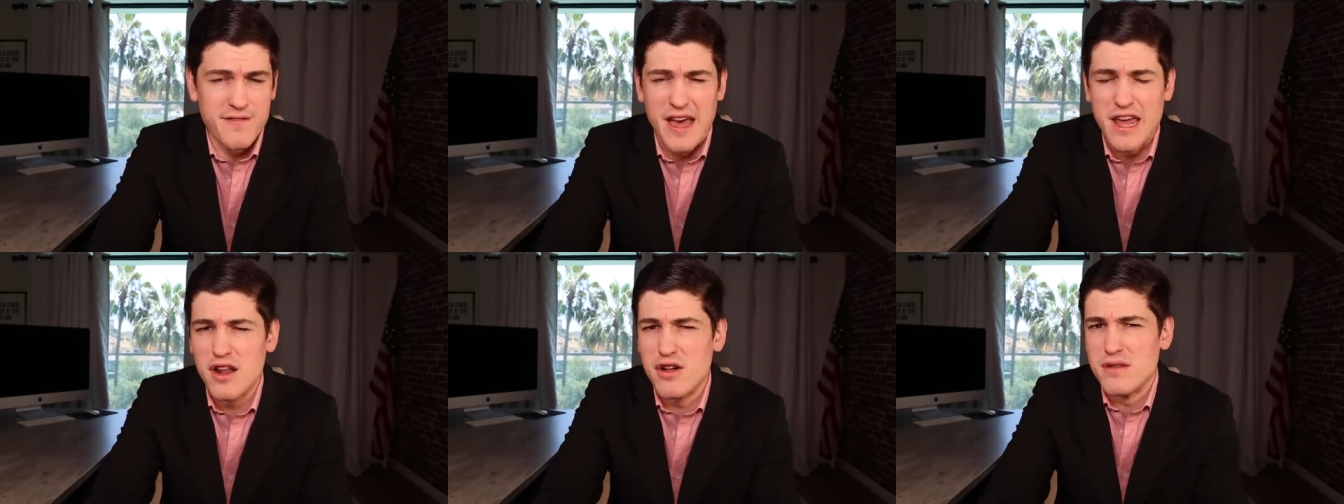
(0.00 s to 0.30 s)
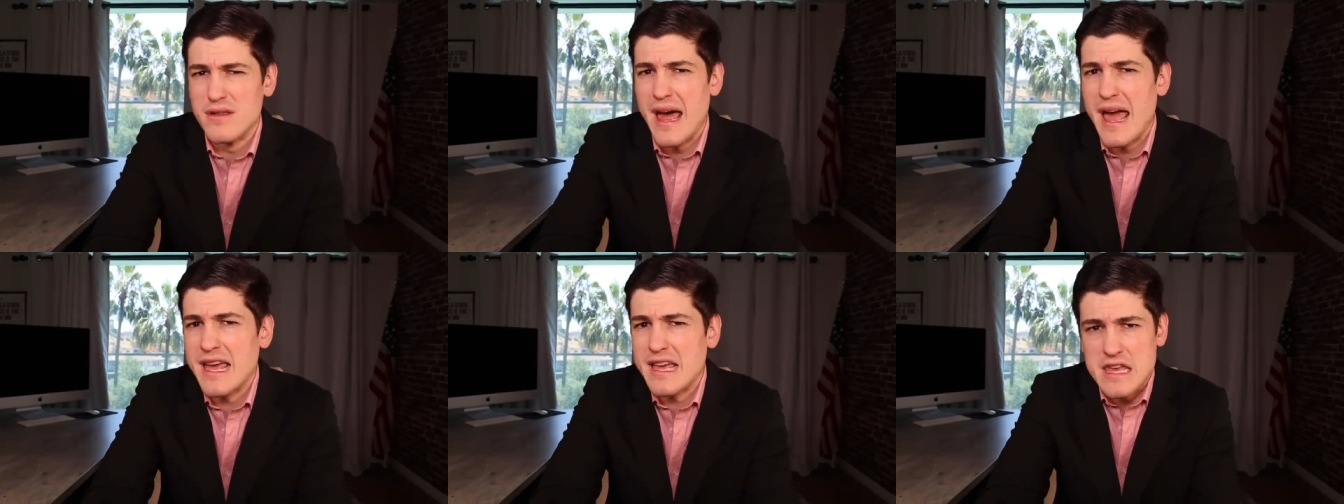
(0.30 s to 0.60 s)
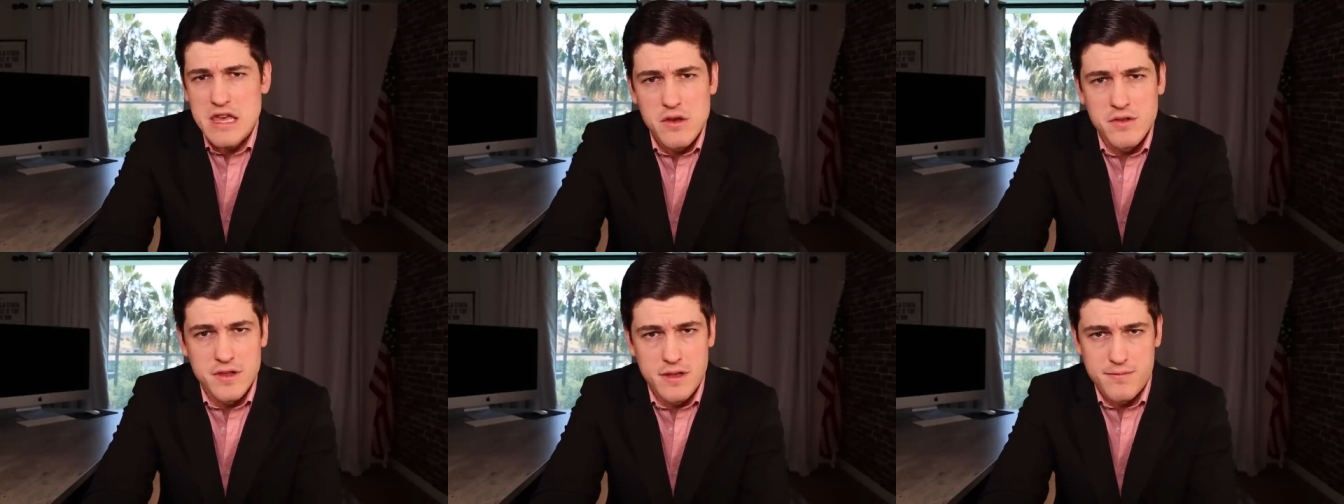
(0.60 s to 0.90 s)
I don't like
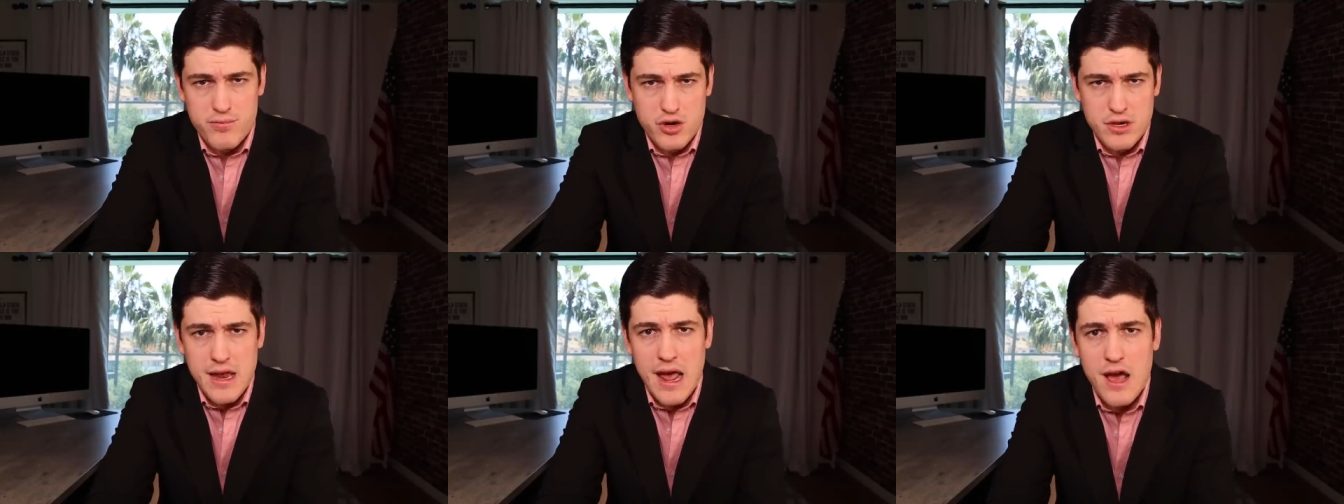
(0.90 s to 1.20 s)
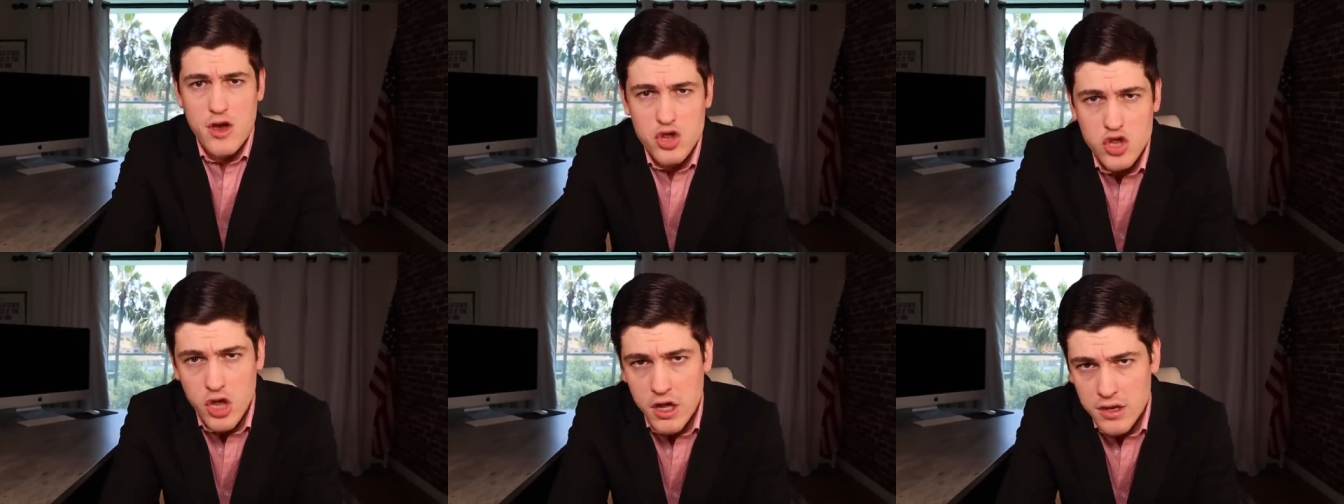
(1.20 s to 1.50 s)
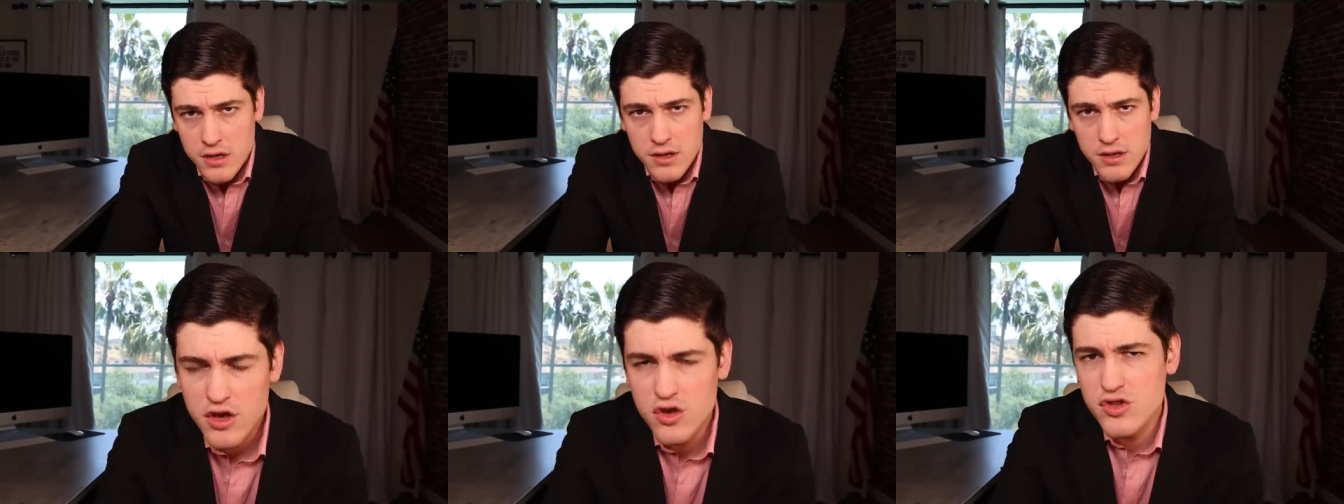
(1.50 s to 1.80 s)
using protection.
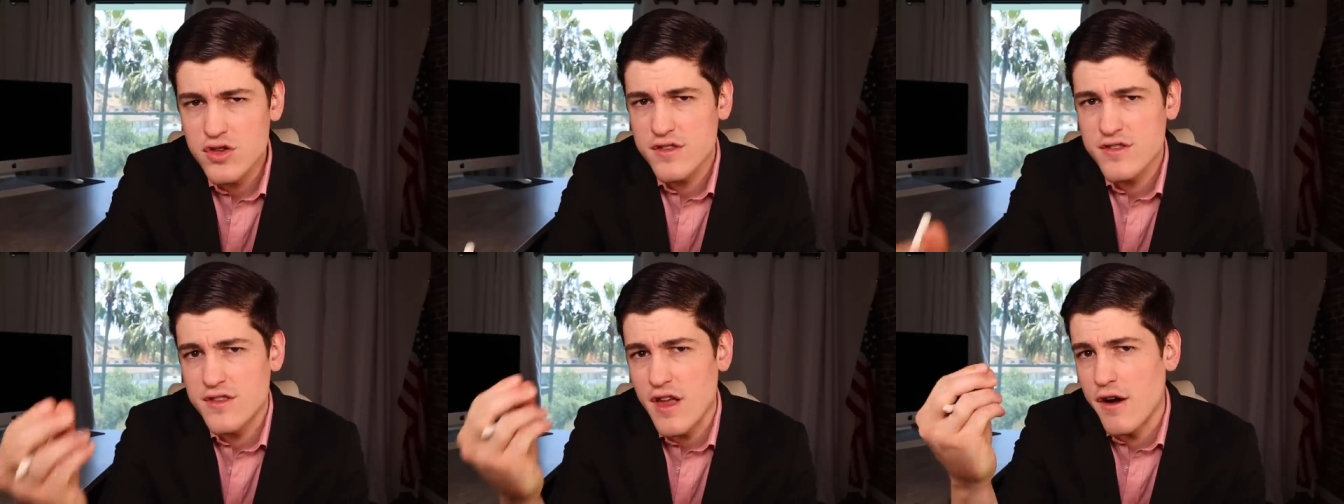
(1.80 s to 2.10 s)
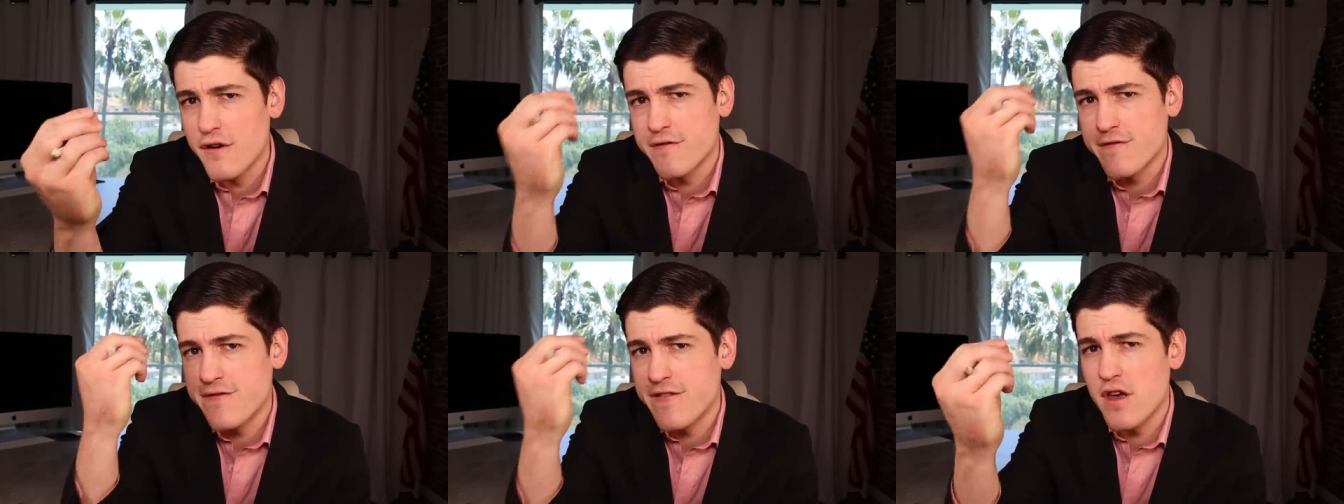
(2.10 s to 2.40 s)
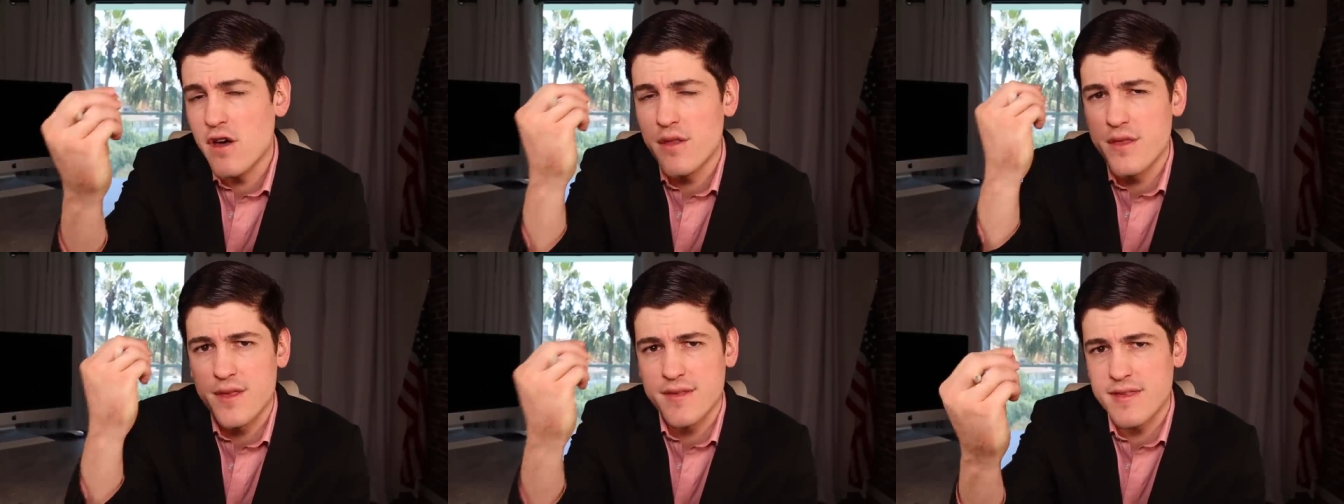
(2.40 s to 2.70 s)
You just don't
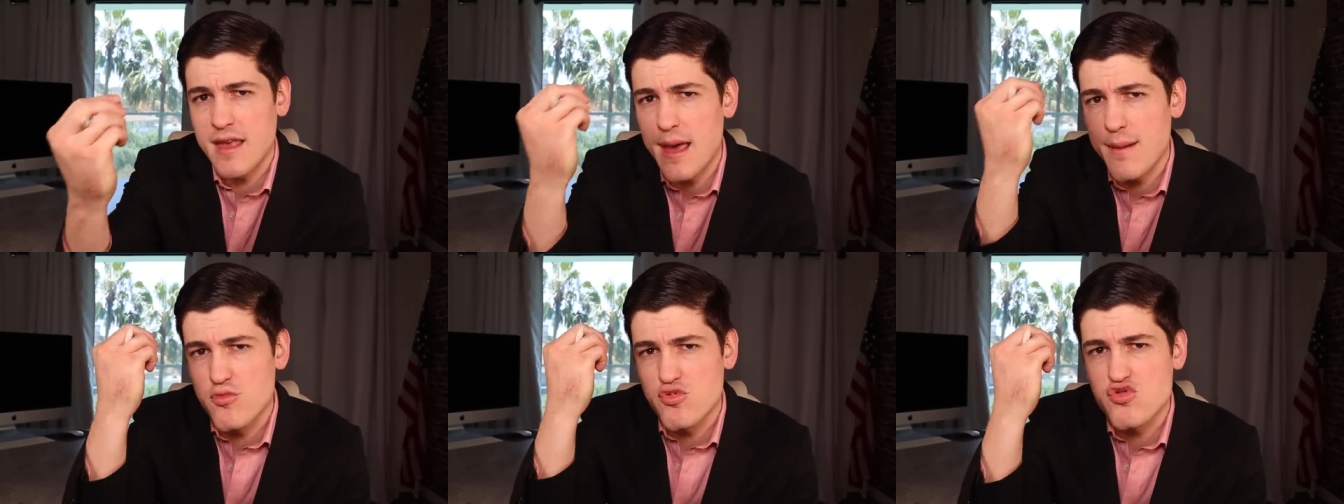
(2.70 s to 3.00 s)
feel the same